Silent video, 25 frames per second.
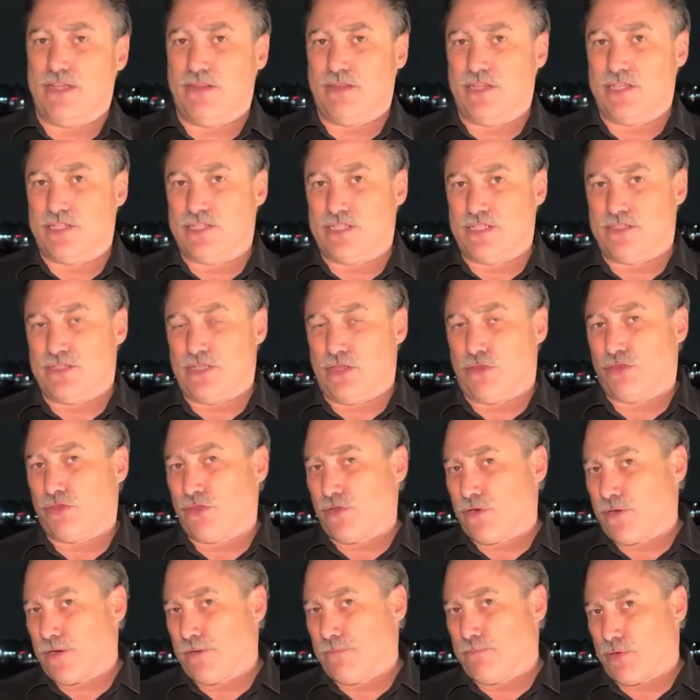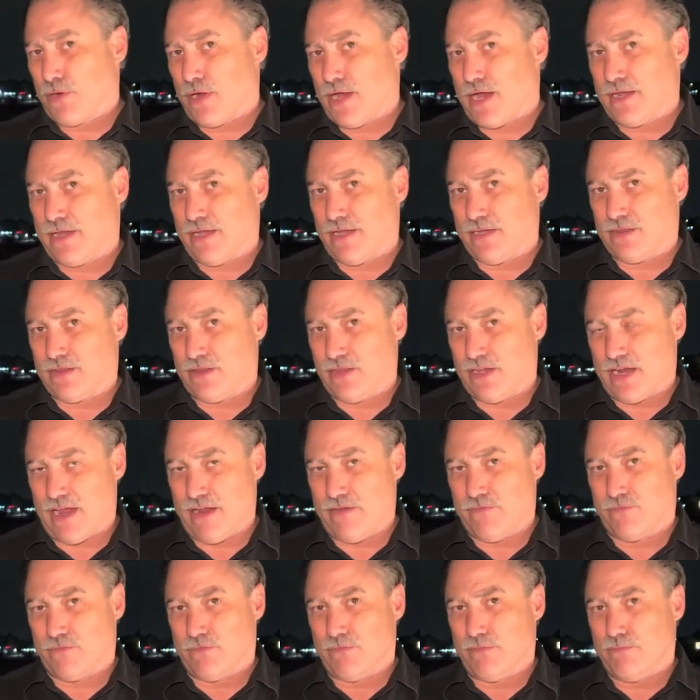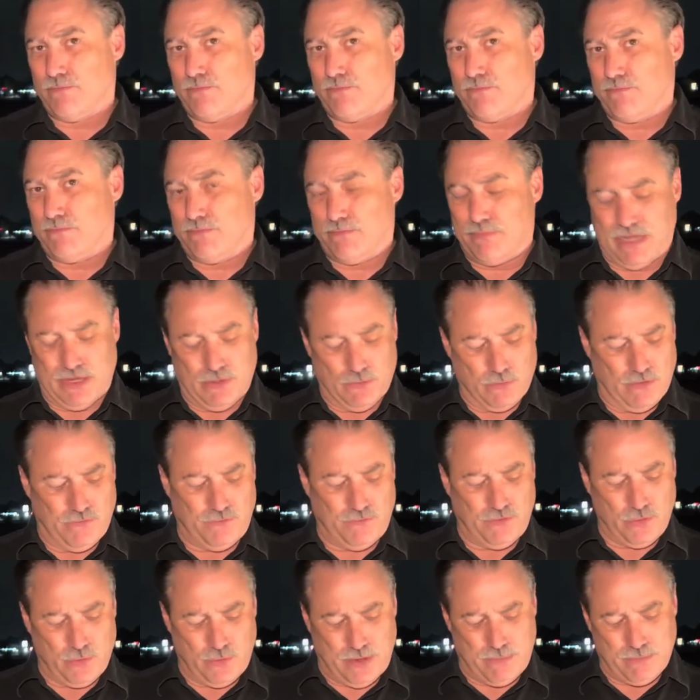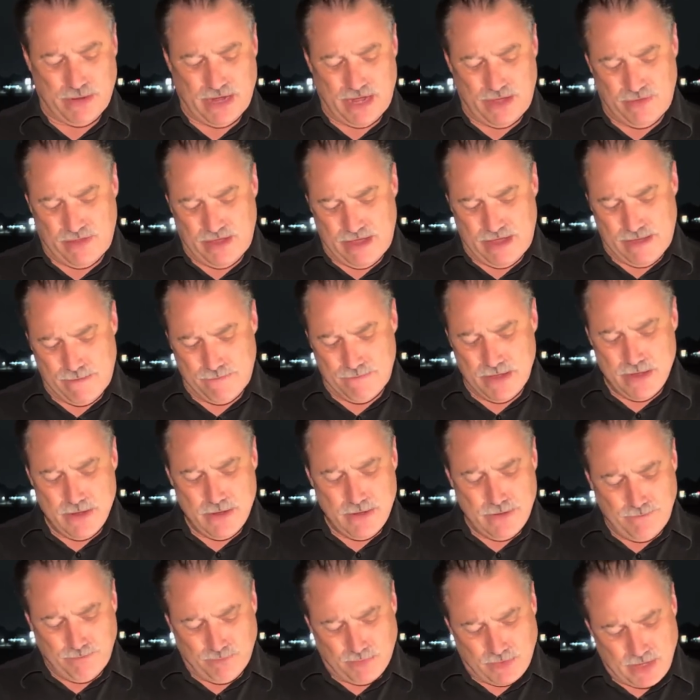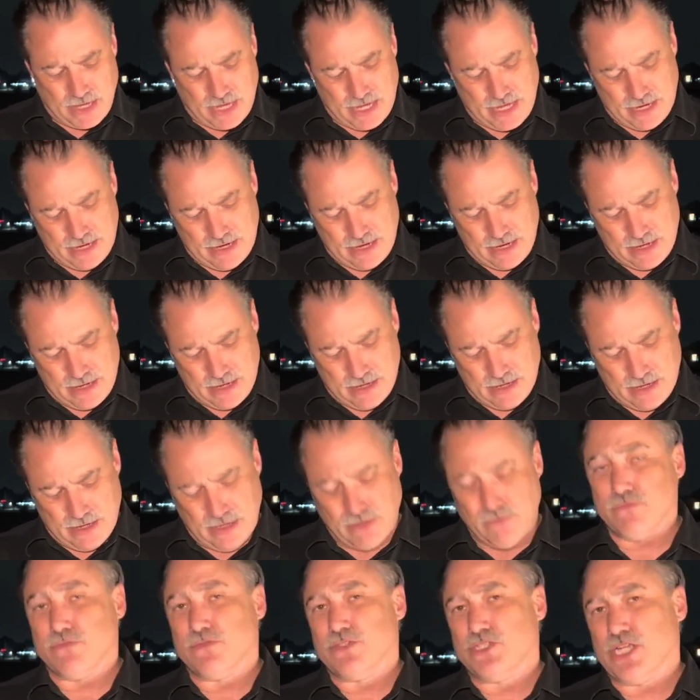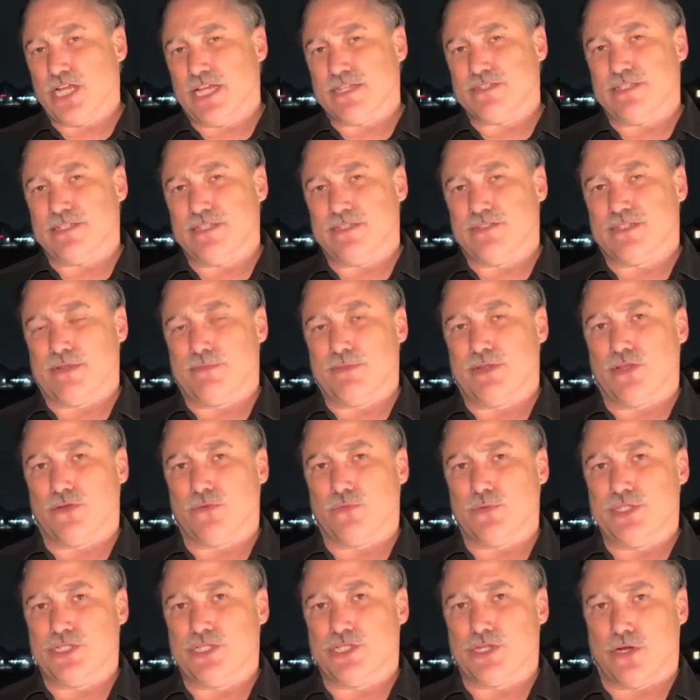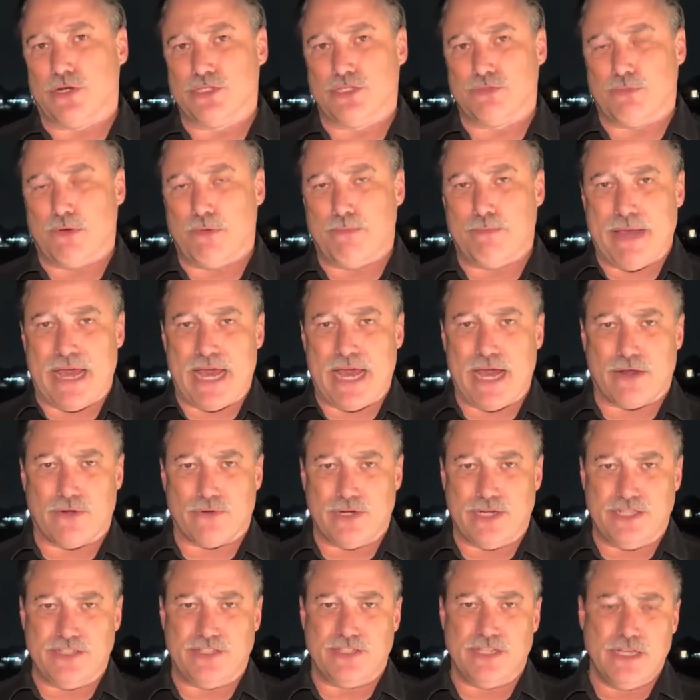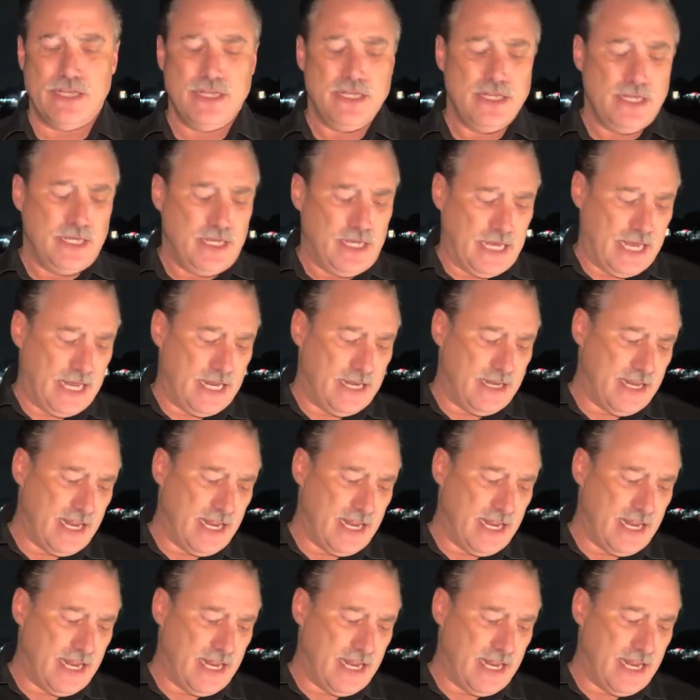This is the third product that I've been reviewing by them, and I've tested some of their rechargeable batteries, and